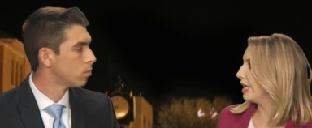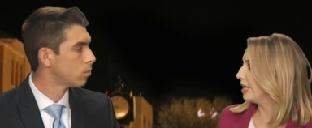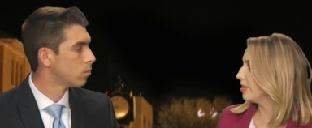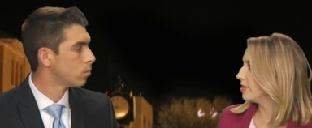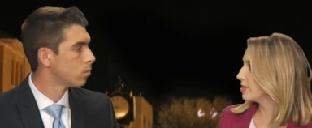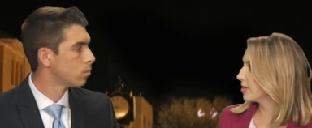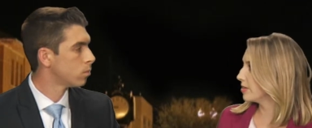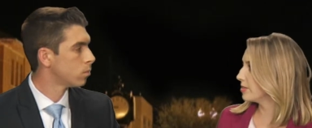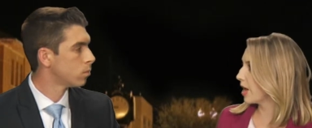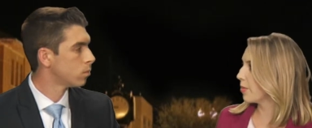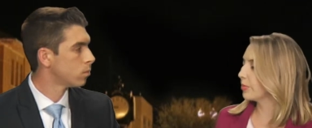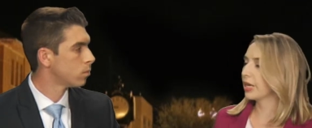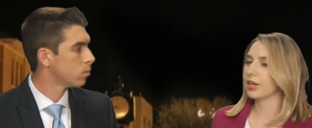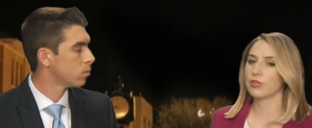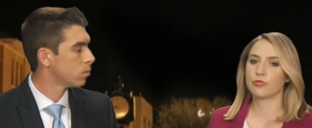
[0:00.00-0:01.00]
Speaker 1: eaten these
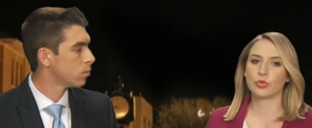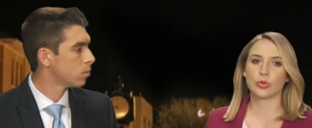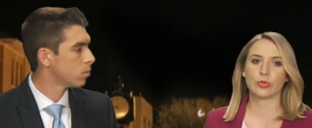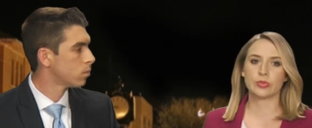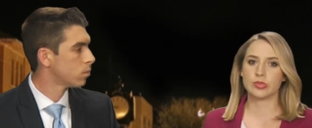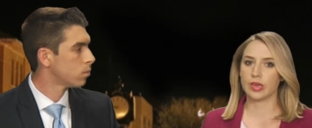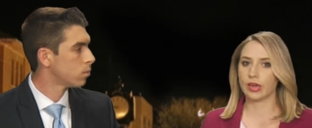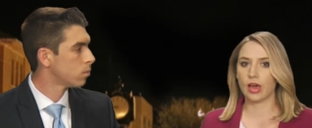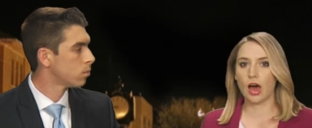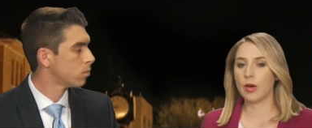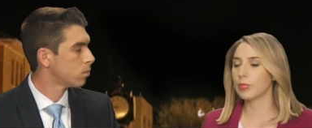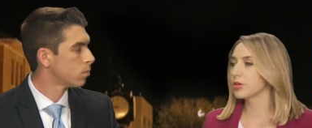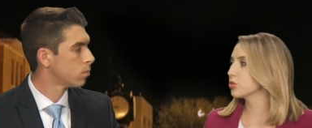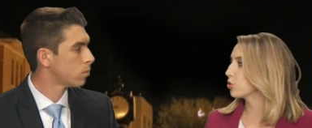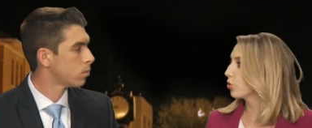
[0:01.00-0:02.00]
contaminated foods like
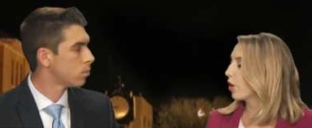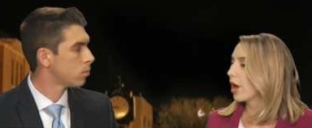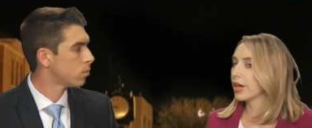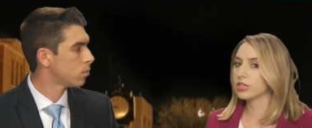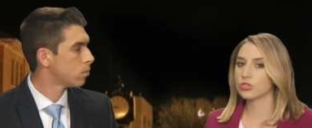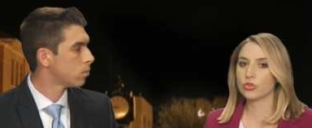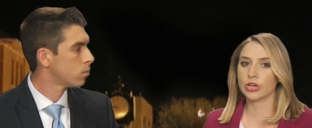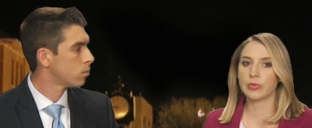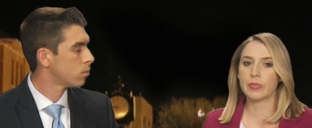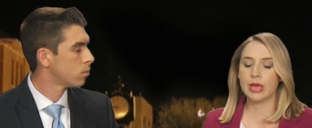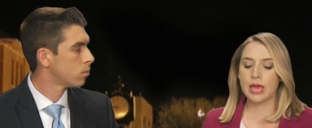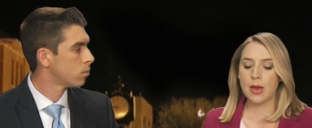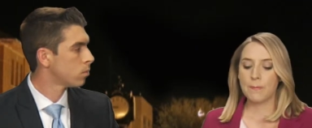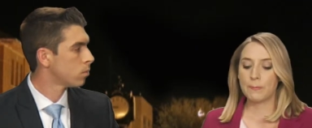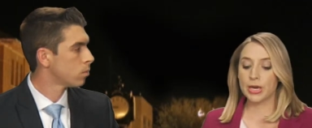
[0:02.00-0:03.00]
hummus or ice cream,
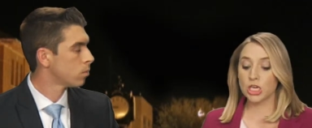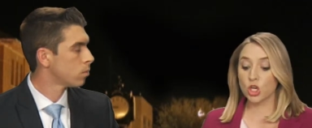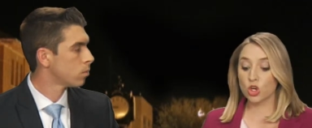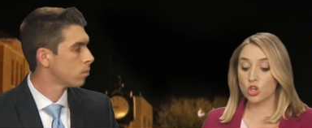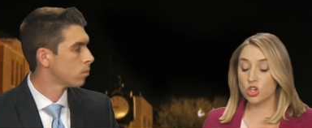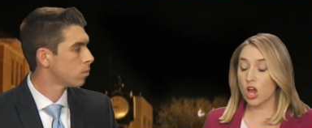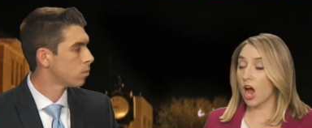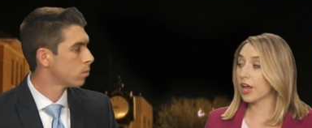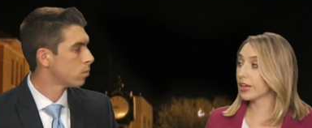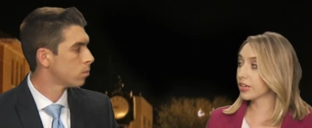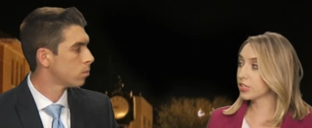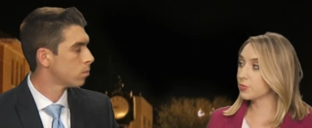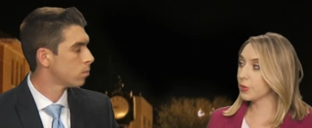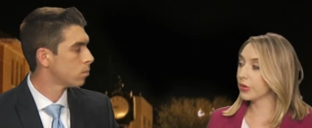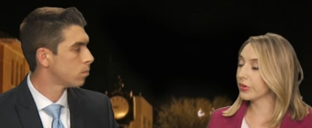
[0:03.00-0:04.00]
but you're not
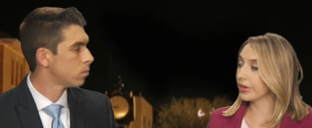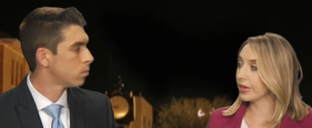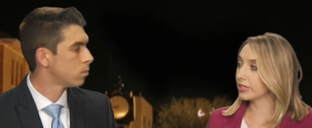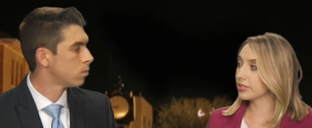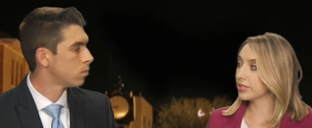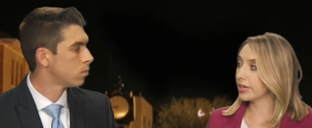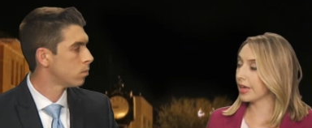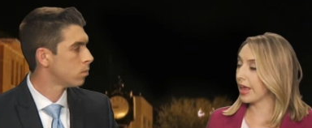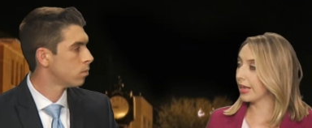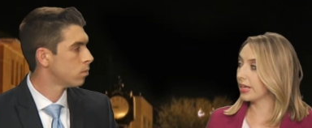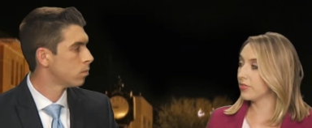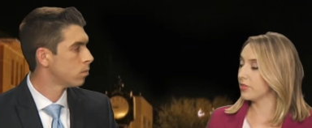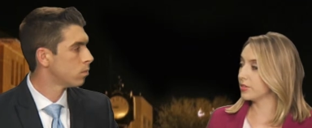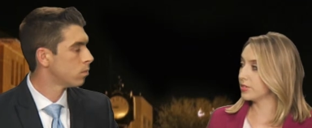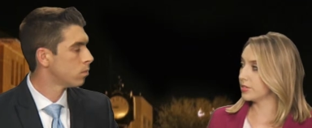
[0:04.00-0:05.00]
experiencing
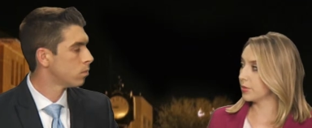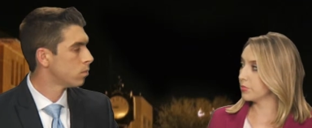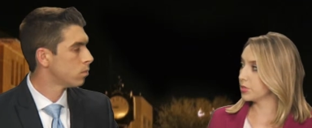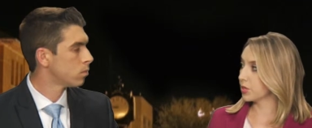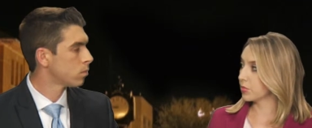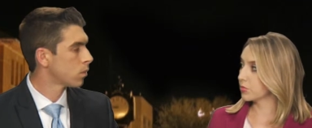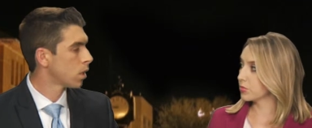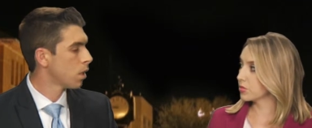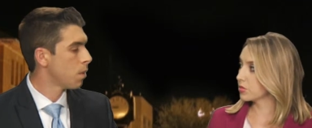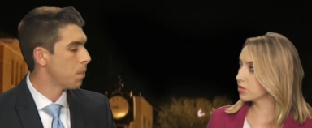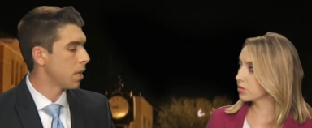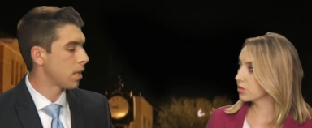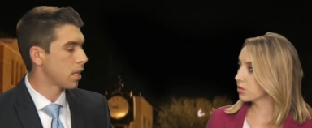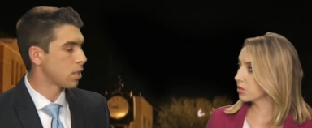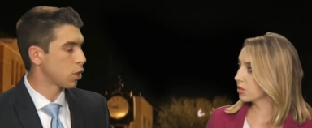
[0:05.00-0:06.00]
any of these symptoms? I
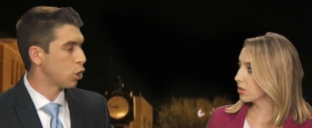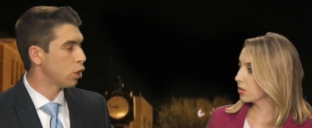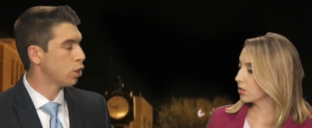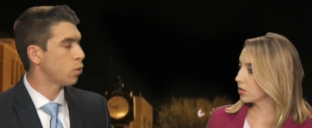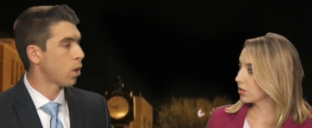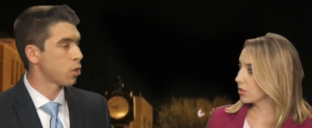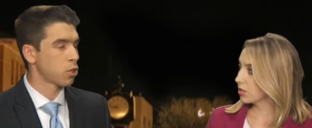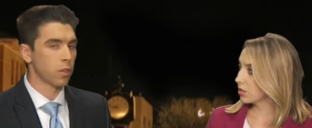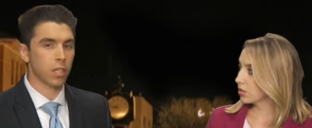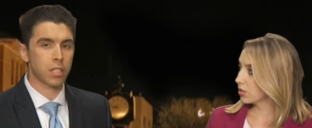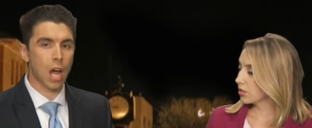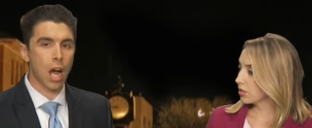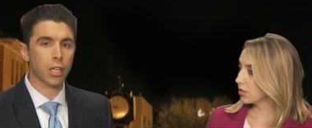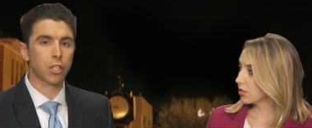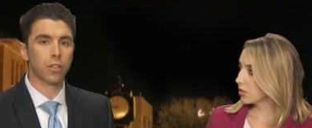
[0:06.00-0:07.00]
mean,
Speaker 2: that's a good question. The
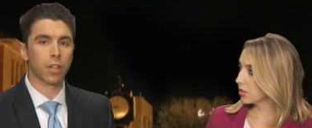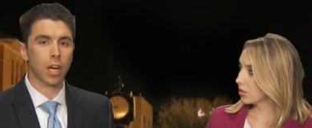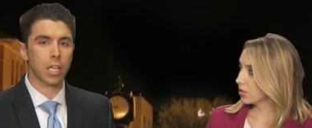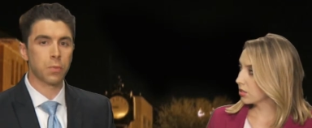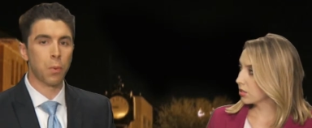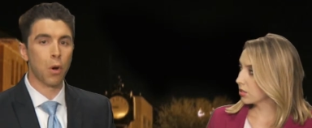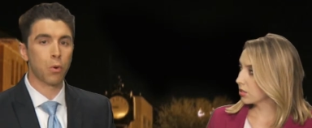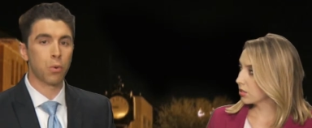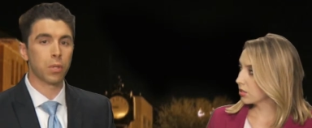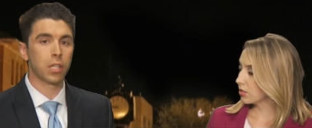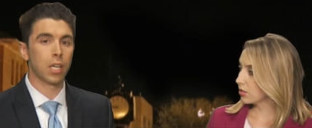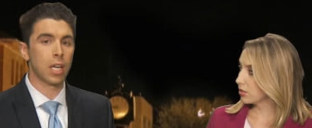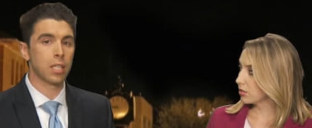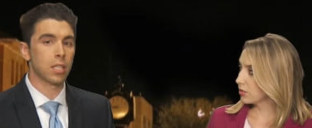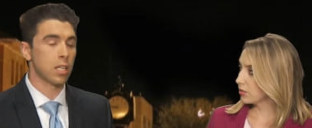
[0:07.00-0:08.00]
doctor that I spoke
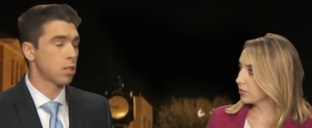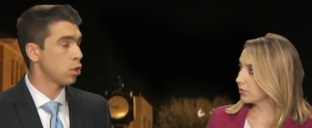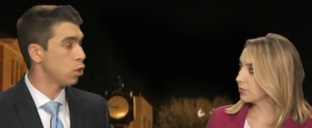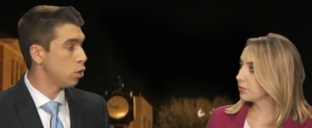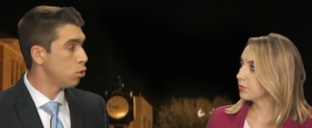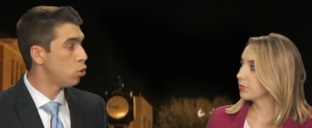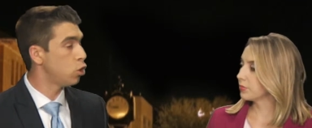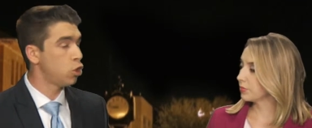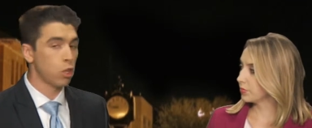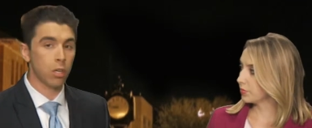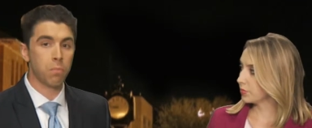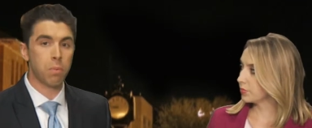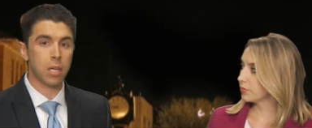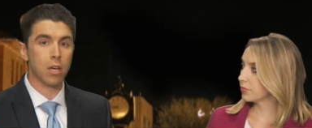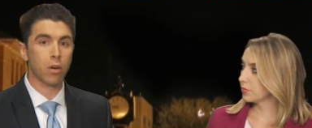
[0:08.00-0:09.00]
with today says you
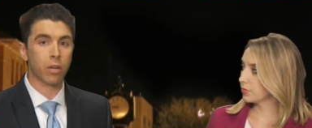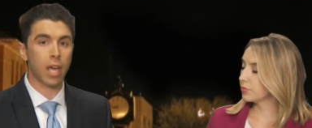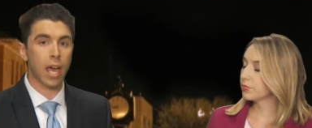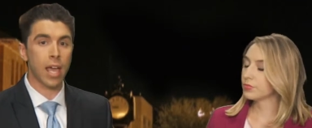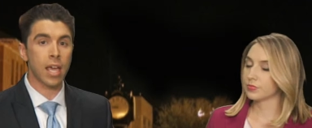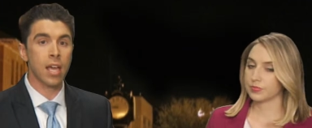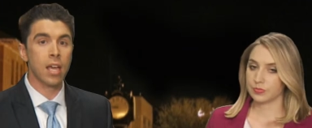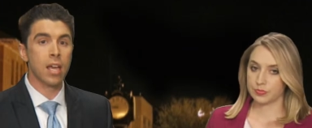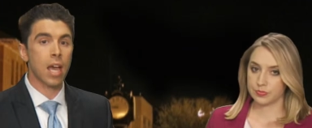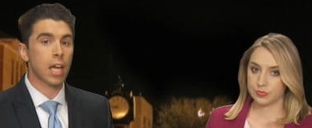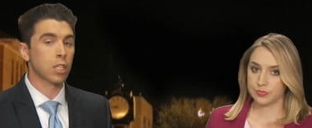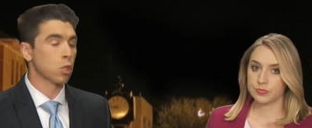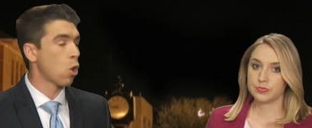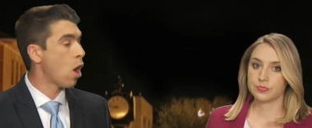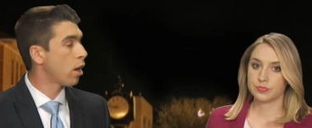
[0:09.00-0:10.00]
should be okay
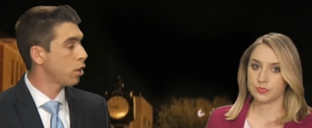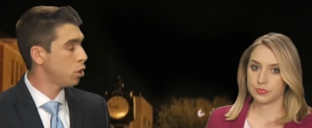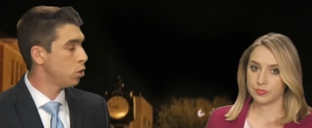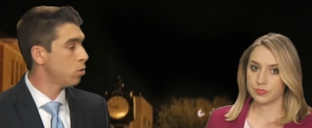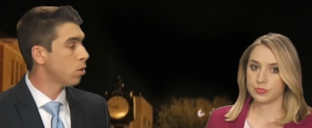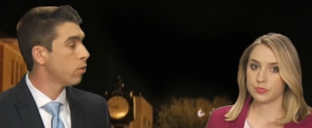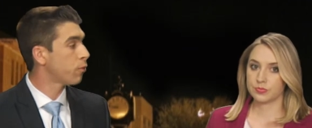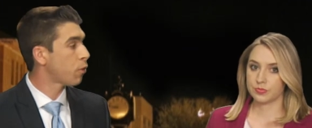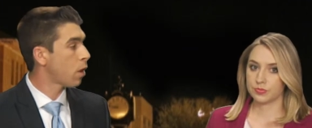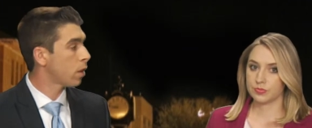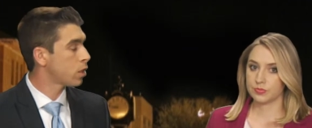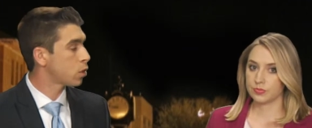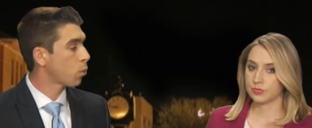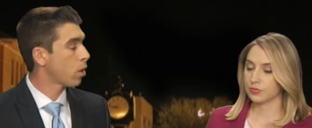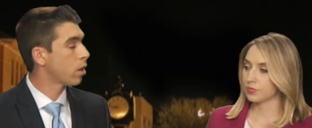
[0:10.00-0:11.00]
as long as you don't
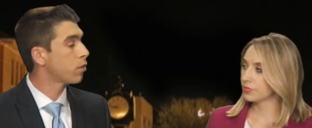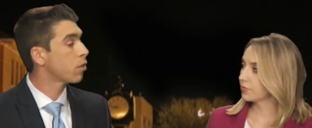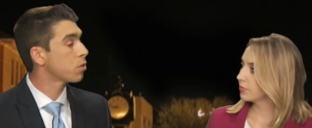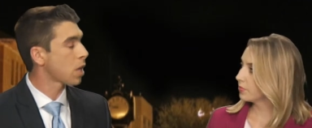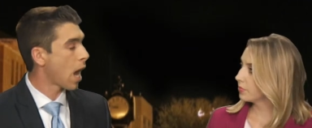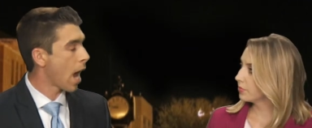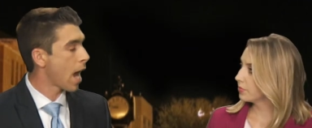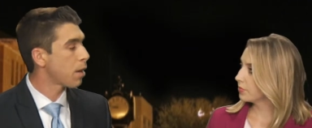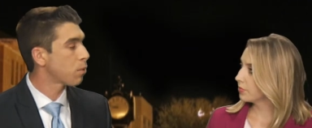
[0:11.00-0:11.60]
fall into one of those high